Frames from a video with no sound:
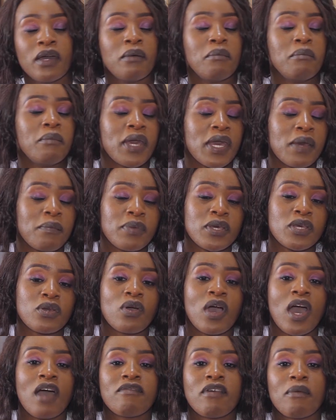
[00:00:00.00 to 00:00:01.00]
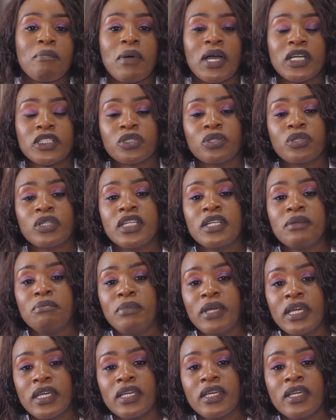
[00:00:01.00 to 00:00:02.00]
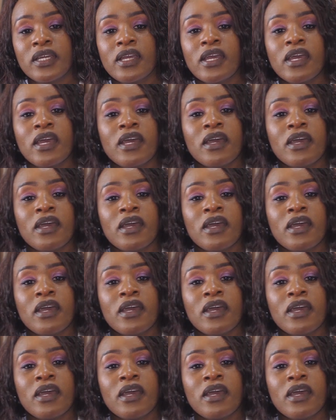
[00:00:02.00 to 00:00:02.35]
Maybe you have a passion in baking.